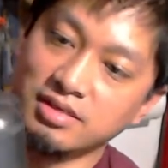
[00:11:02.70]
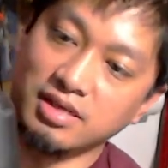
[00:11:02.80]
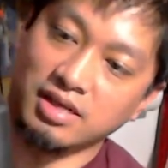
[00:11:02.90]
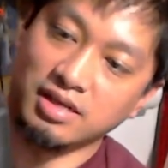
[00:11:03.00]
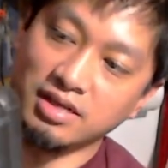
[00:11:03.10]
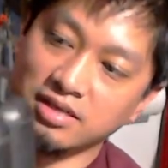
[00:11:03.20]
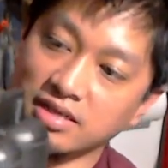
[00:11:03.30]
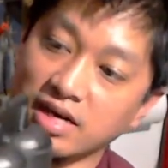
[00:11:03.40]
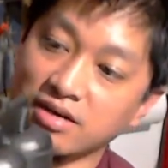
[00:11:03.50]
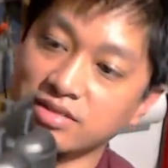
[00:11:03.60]
And
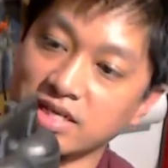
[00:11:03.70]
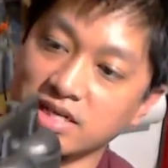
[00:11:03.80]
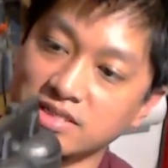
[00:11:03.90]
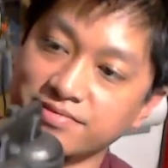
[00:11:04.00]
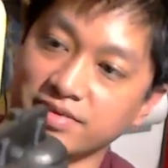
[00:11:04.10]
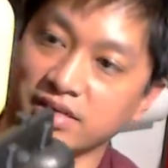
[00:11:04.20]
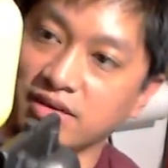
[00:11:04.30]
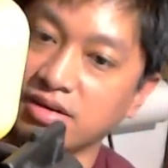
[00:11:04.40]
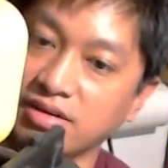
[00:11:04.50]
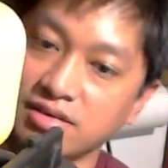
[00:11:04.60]
the air tanks fit
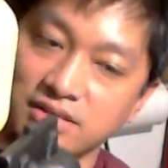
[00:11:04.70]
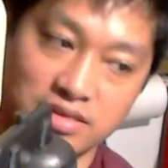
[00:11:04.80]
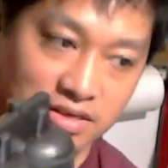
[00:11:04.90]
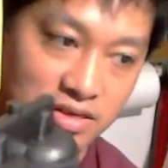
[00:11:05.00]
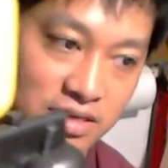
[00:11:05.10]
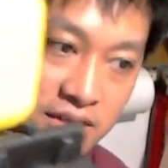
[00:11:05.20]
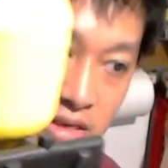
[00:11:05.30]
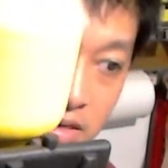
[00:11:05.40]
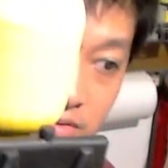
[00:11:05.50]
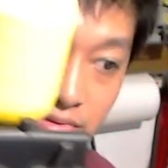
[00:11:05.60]
on
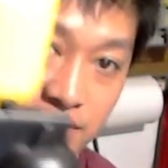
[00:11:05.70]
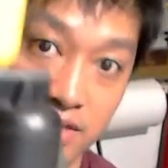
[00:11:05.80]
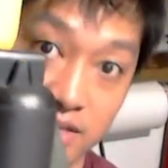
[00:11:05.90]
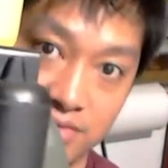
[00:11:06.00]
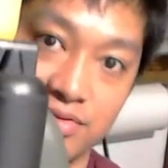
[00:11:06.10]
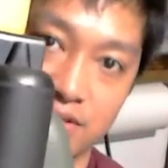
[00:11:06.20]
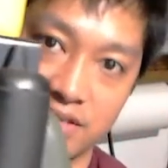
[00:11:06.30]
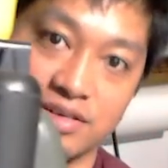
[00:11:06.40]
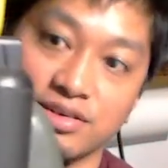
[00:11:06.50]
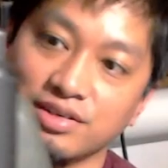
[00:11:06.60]
really,
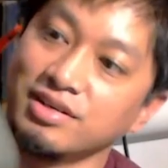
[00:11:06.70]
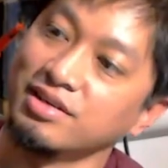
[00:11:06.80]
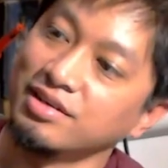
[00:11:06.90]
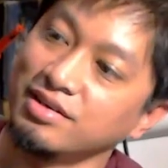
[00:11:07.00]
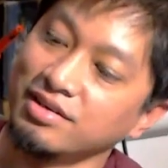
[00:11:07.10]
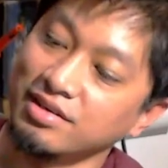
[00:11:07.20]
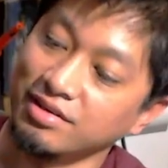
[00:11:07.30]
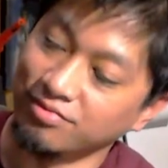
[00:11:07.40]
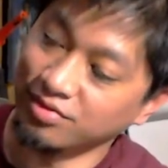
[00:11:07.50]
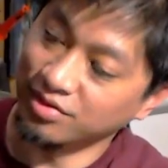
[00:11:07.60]
really good.
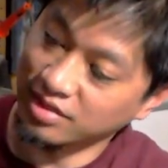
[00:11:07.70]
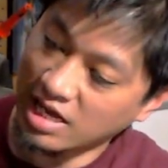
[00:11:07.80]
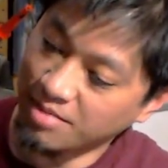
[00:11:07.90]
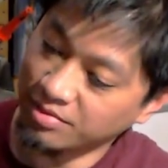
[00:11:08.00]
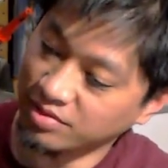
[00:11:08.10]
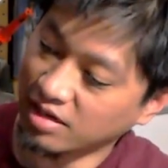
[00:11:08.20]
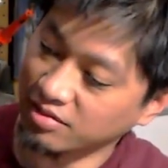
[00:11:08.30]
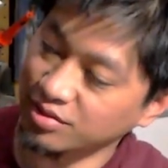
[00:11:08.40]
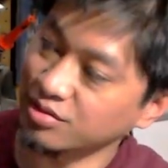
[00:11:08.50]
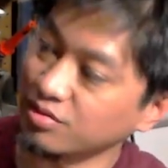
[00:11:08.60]
Really happy with how
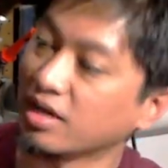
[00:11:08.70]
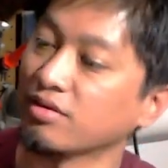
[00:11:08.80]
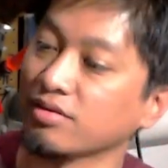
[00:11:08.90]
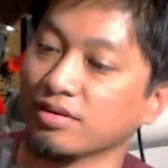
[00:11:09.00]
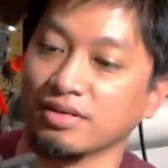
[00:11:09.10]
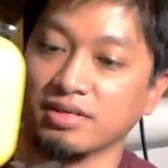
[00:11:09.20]
those turned out.